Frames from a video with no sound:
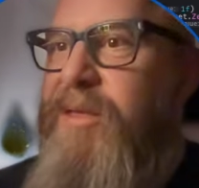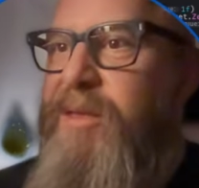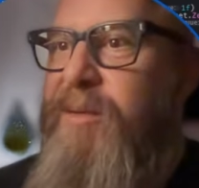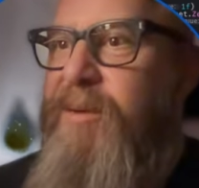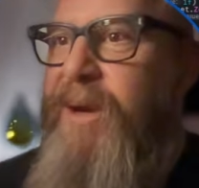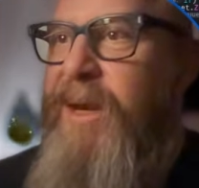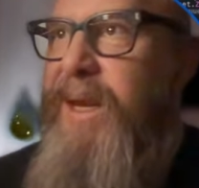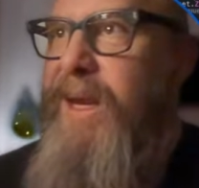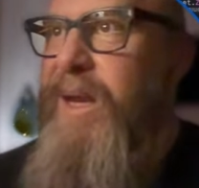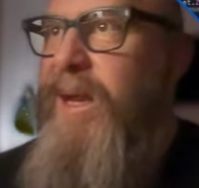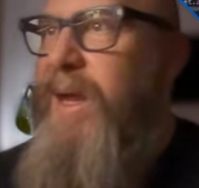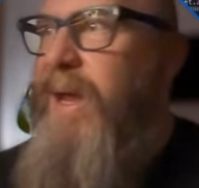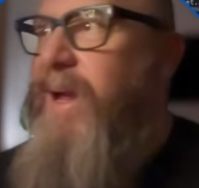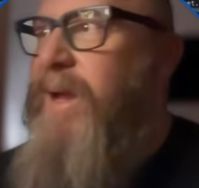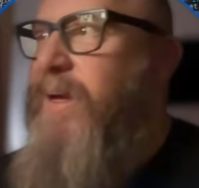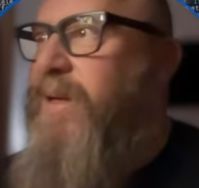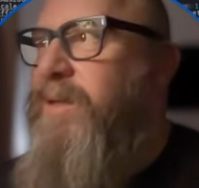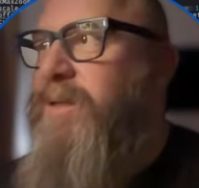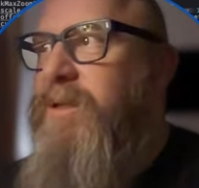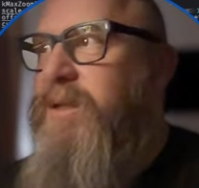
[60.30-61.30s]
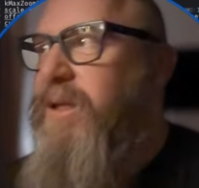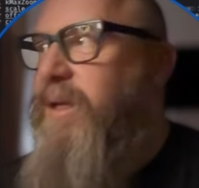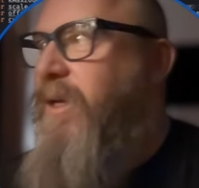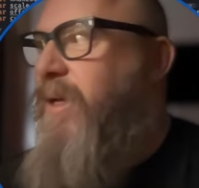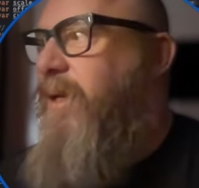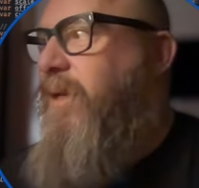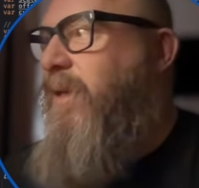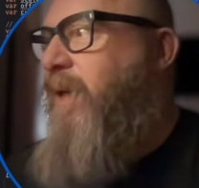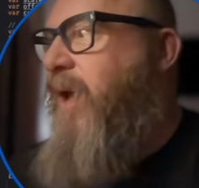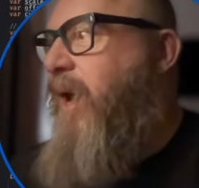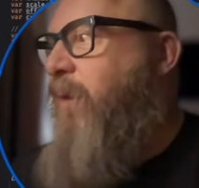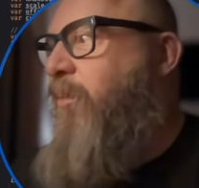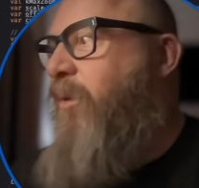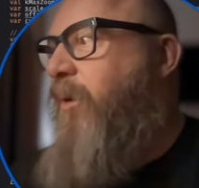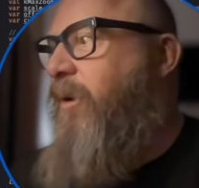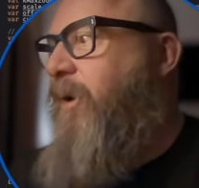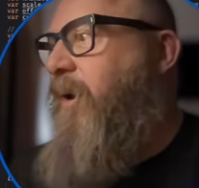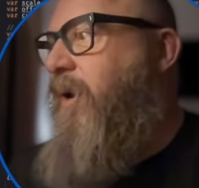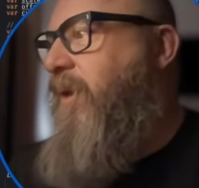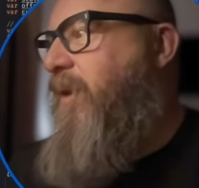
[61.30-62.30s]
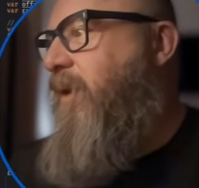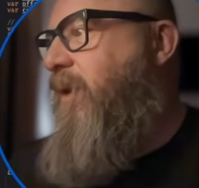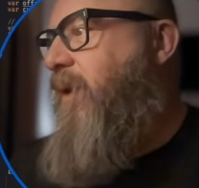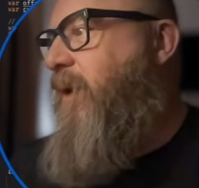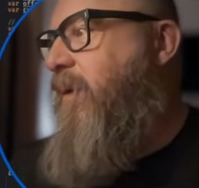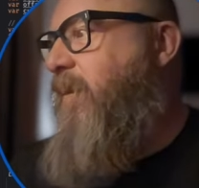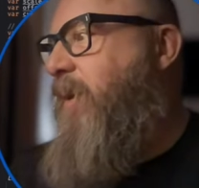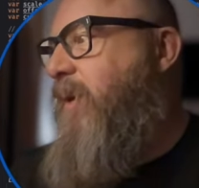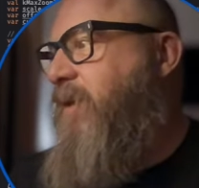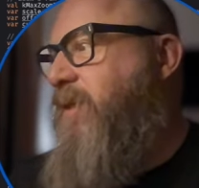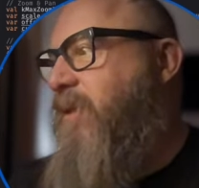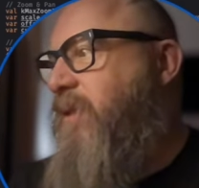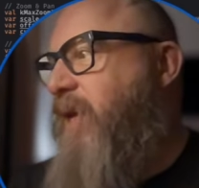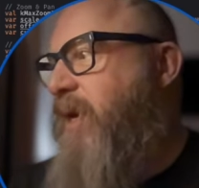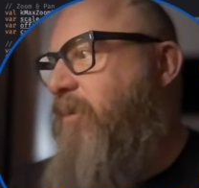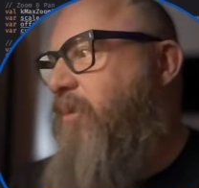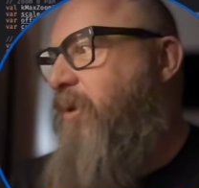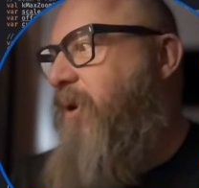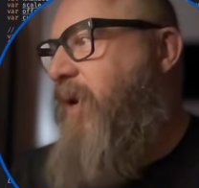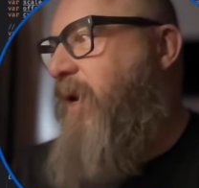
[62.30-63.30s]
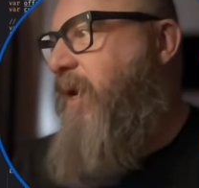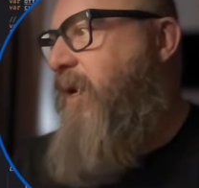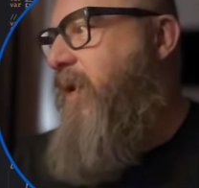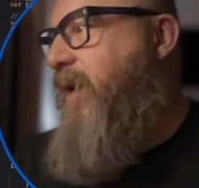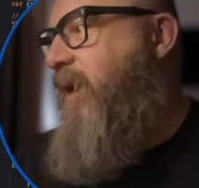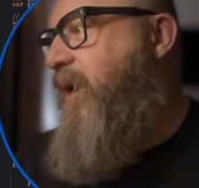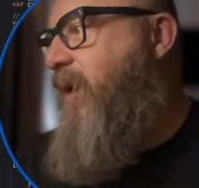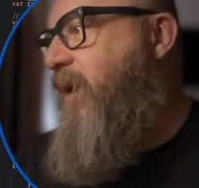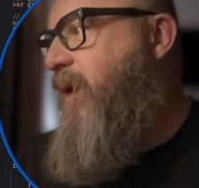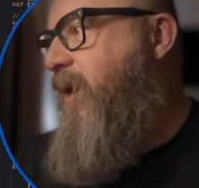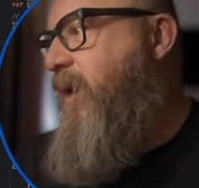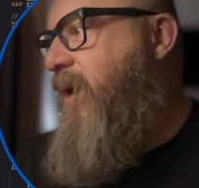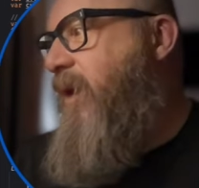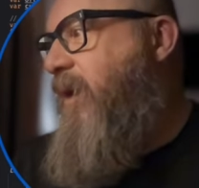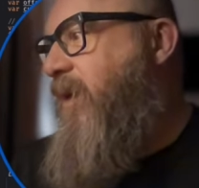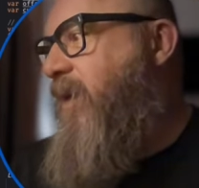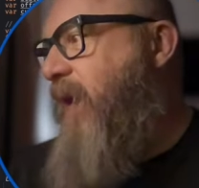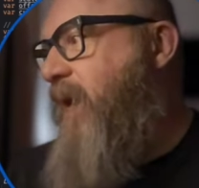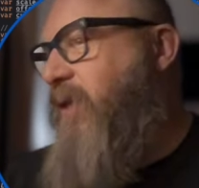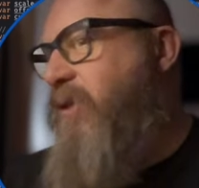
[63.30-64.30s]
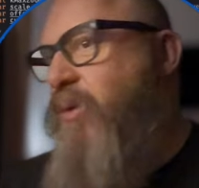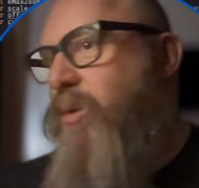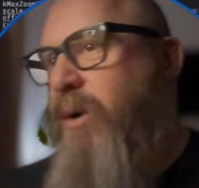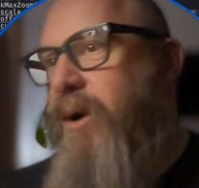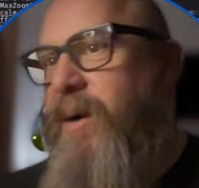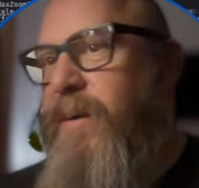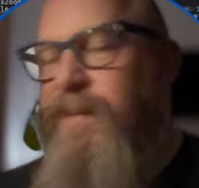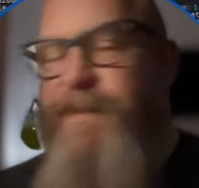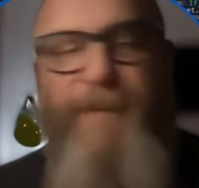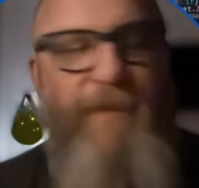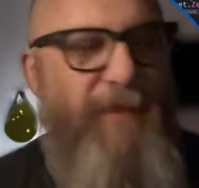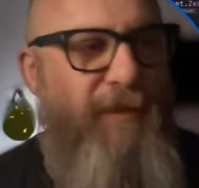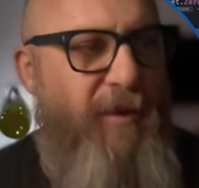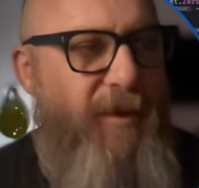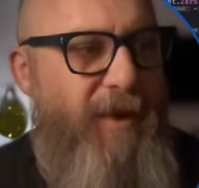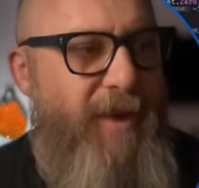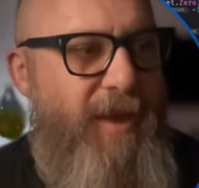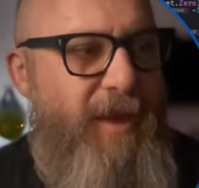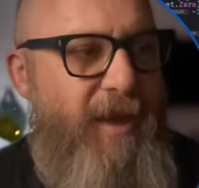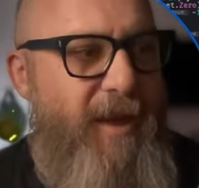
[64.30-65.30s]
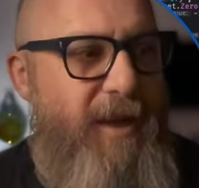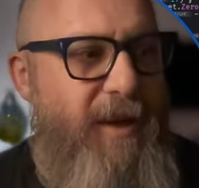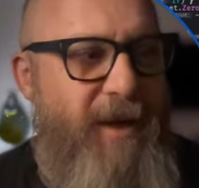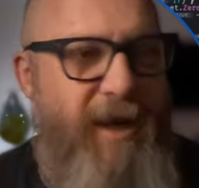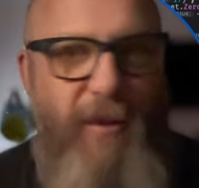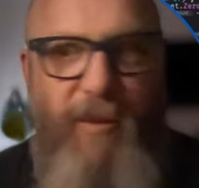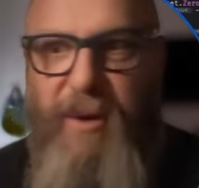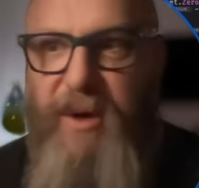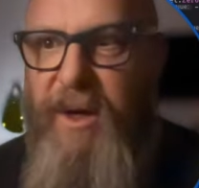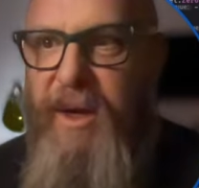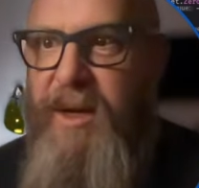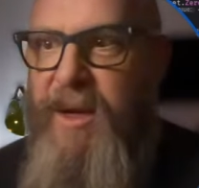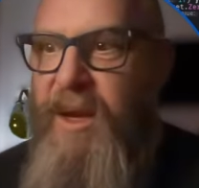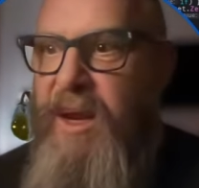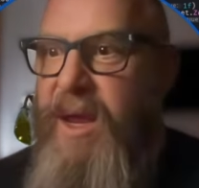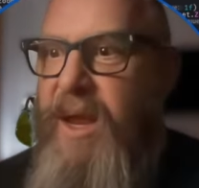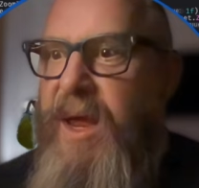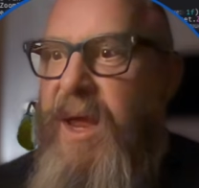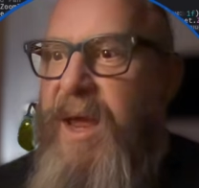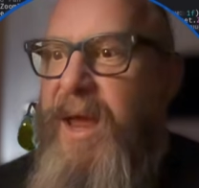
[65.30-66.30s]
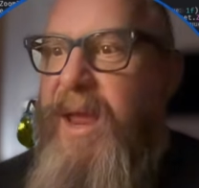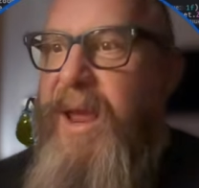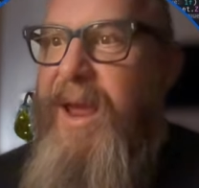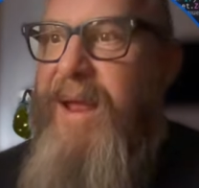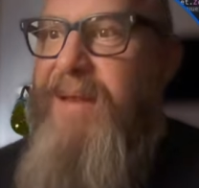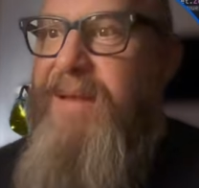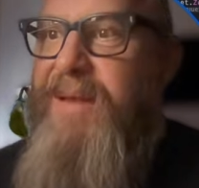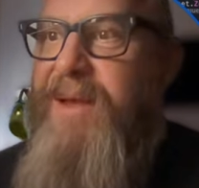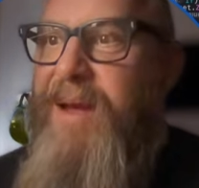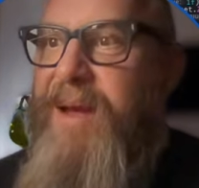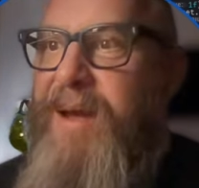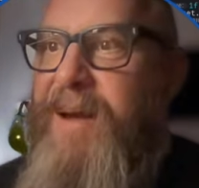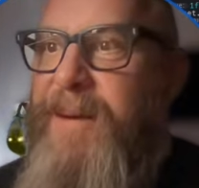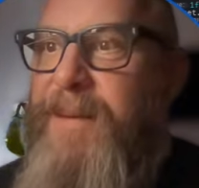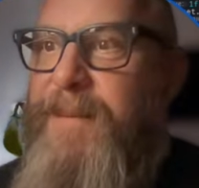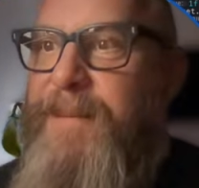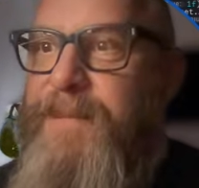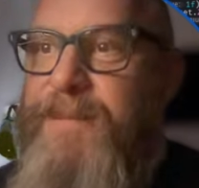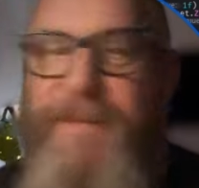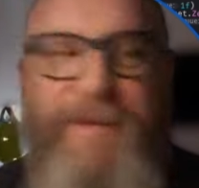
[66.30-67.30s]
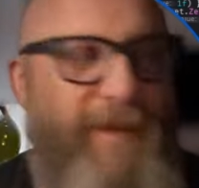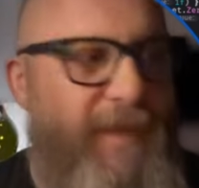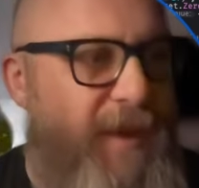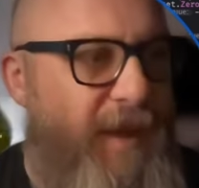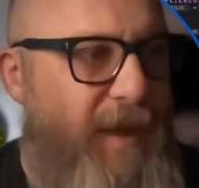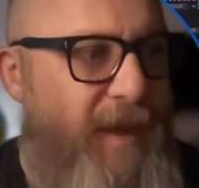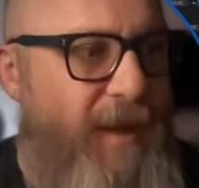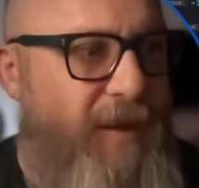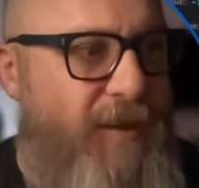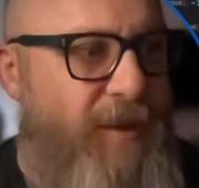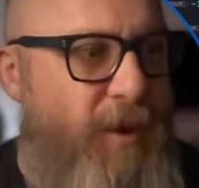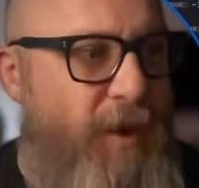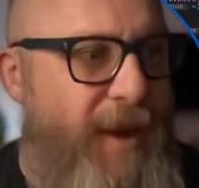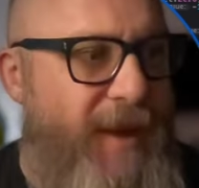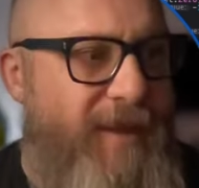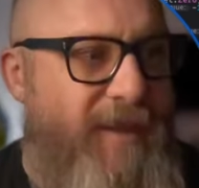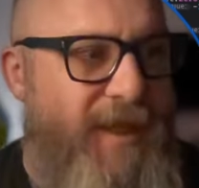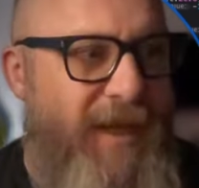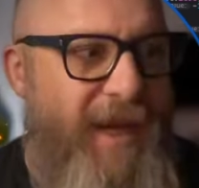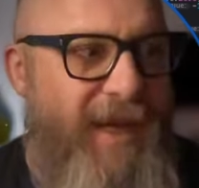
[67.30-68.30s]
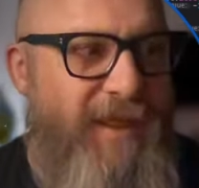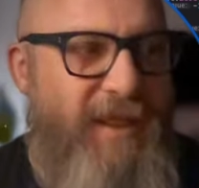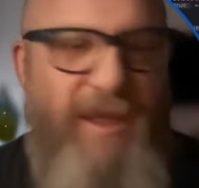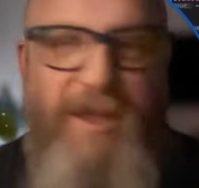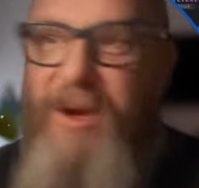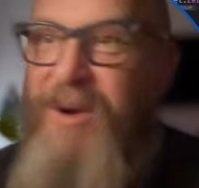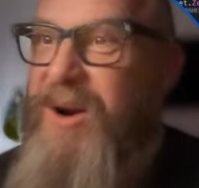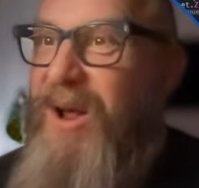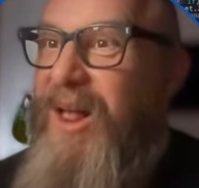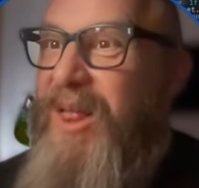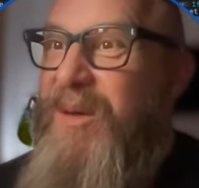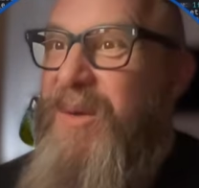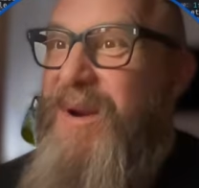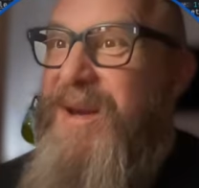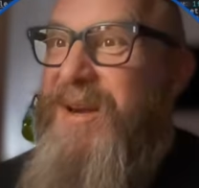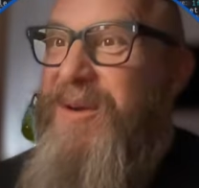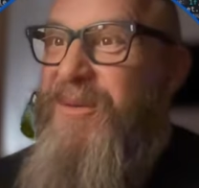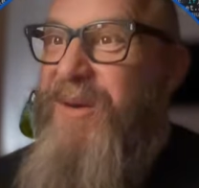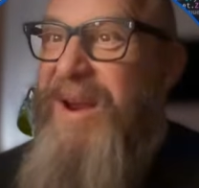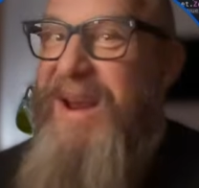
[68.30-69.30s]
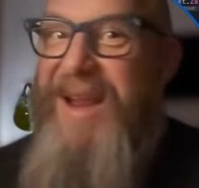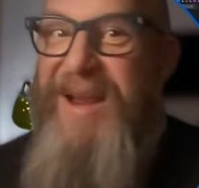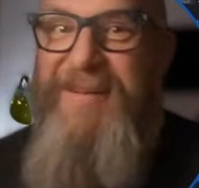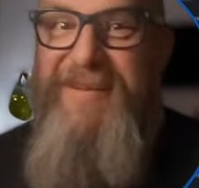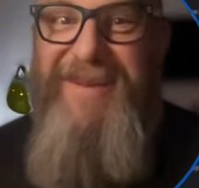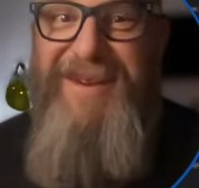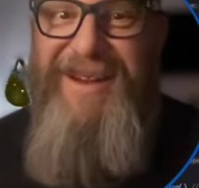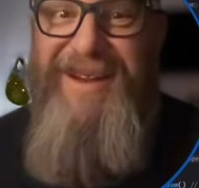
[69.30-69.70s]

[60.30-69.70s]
3 as the library, the animation library, and KTOR for the networking. And so this thing has to load all the way into RAM,